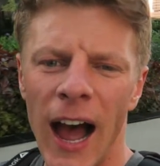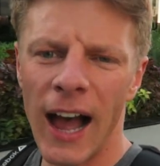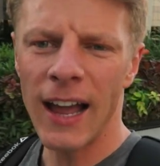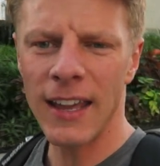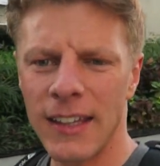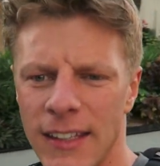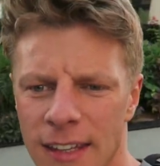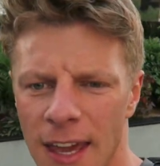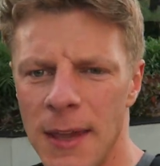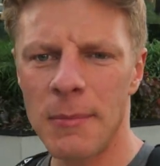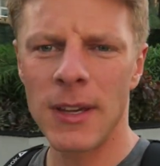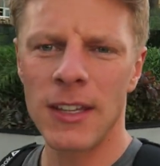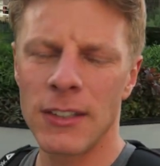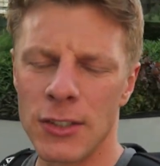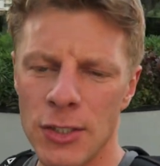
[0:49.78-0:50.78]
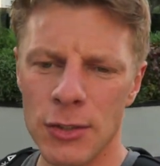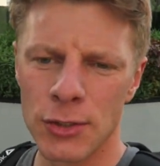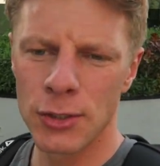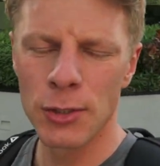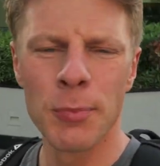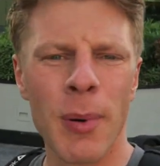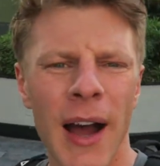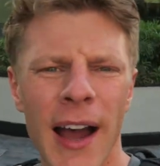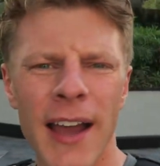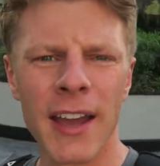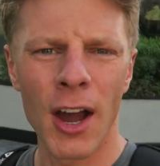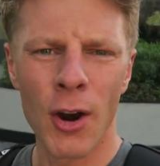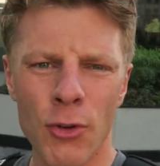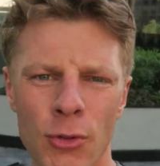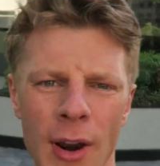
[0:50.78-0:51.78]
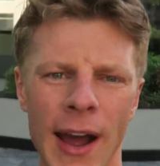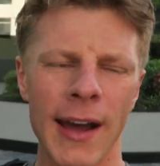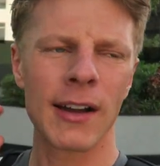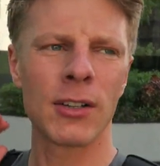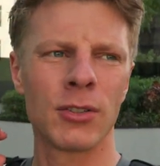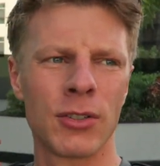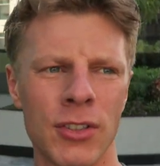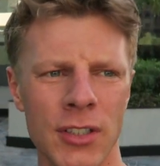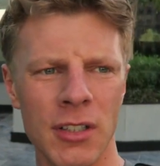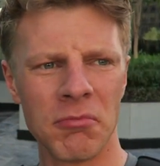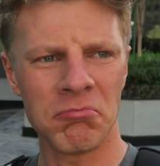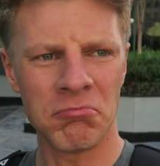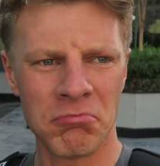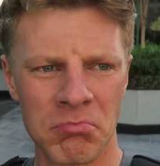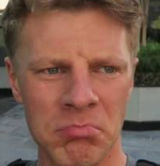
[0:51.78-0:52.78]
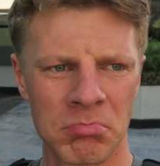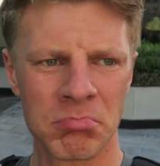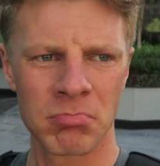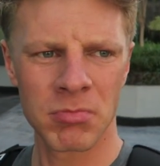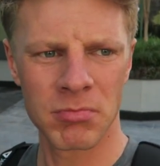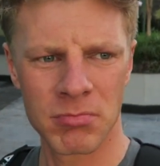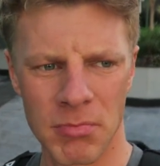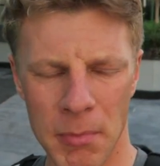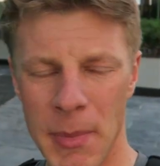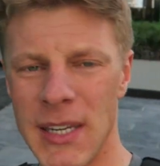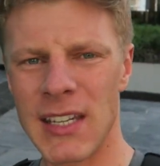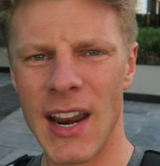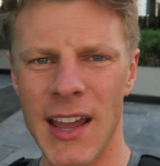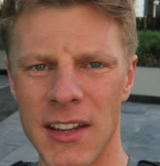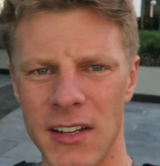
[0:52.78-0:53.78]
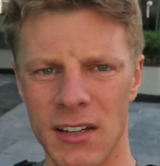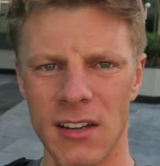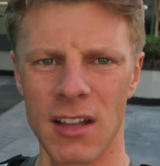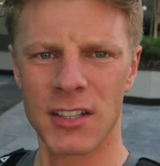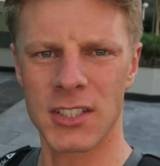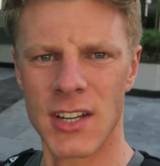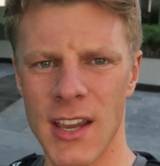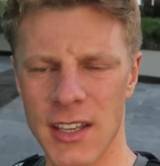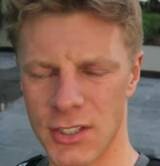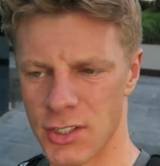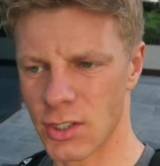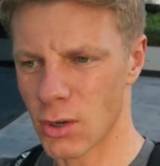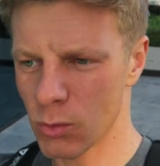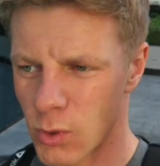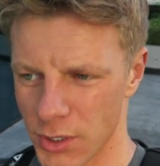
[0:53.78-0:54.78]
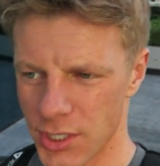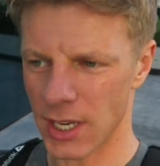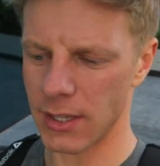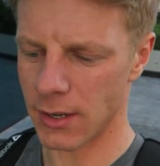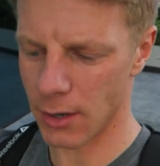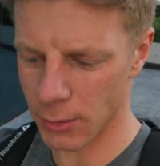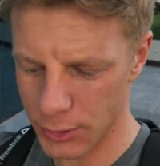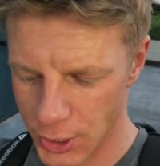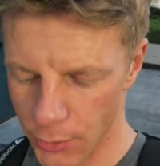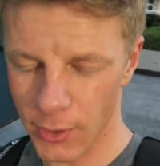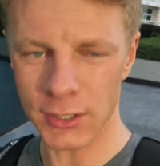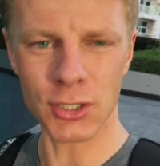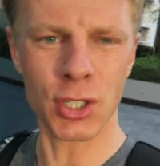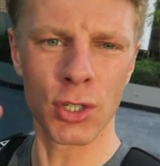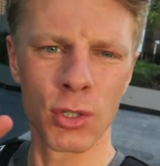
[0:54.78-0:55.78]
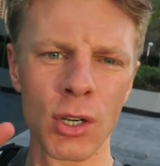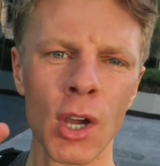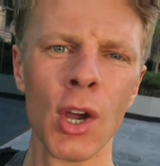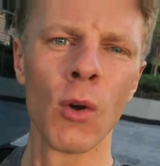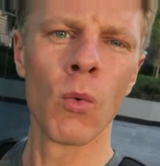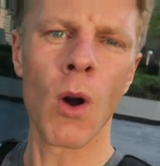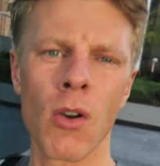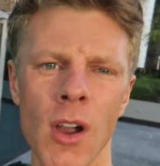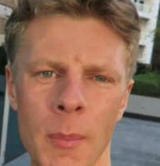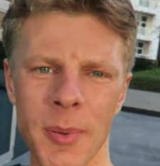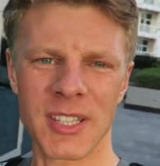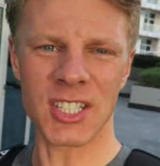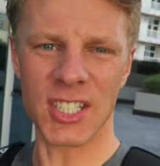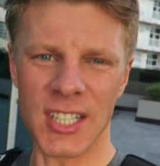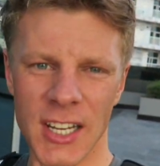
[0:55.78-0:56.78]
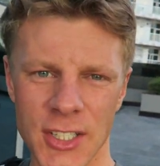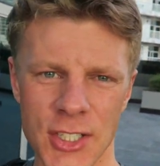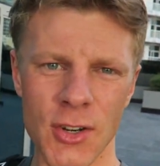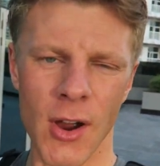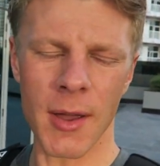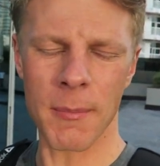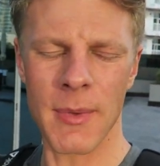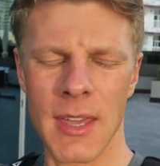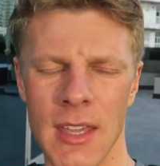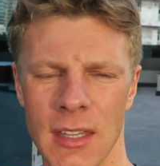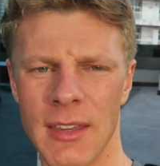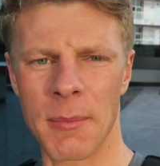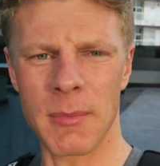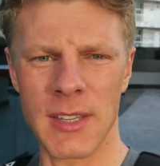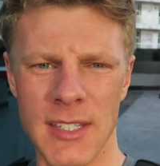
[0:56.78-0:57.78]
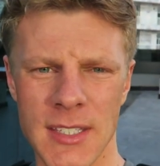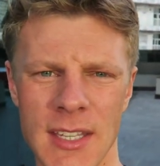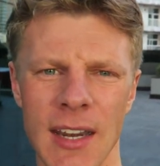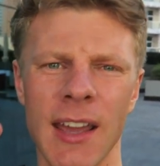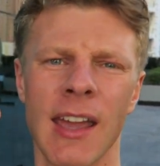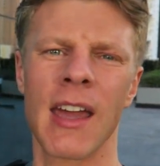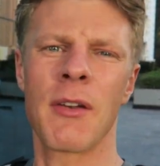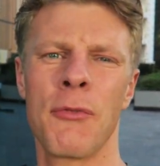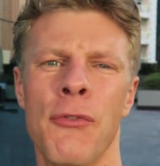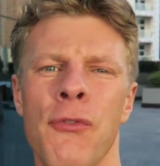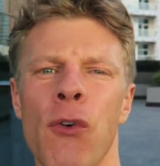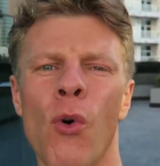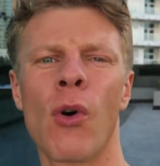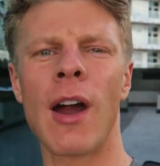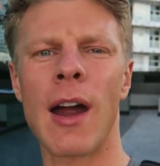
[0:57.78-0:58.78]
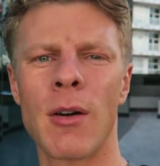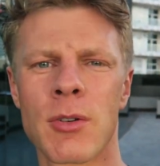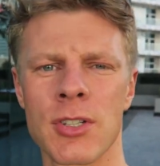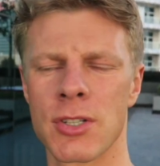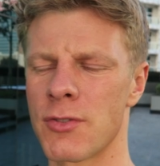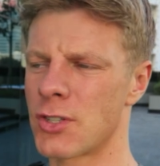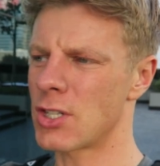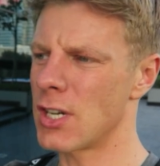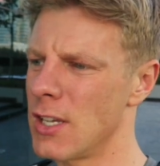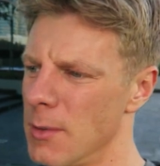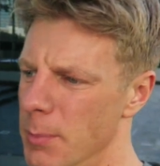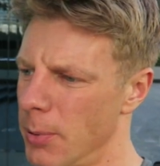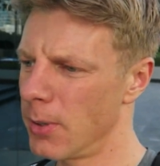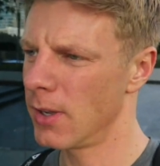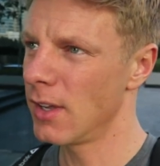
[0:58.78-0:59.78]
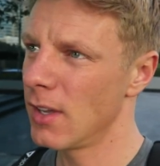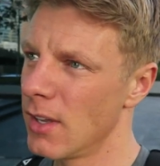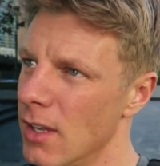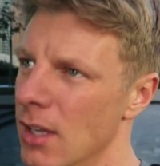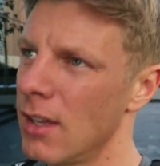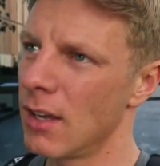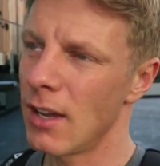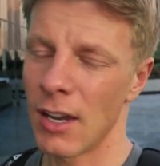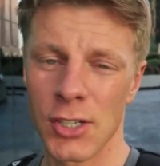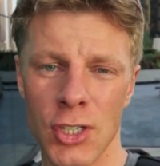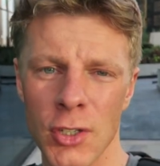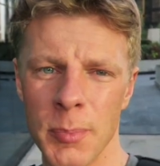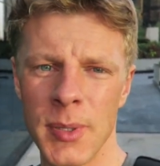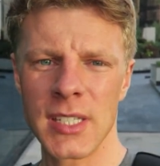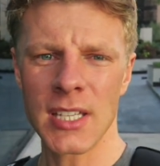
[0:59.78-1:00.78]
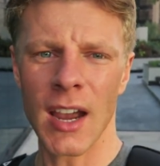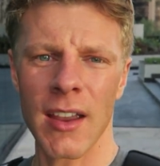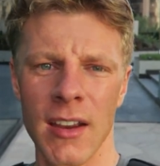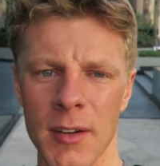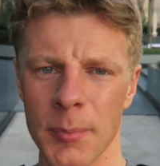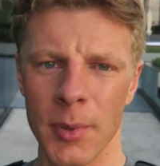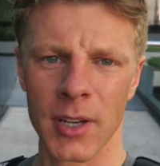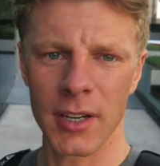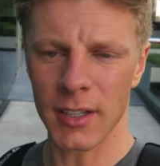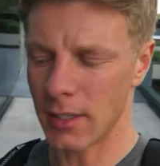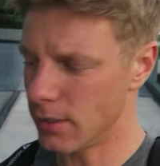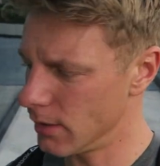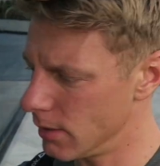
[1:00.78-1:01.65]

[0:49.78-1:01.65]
I came into Dubai around midnight last night so was at the hotel at 2 woke up at 6 so I me that means that I had 4 hours of sleep I should be tired, but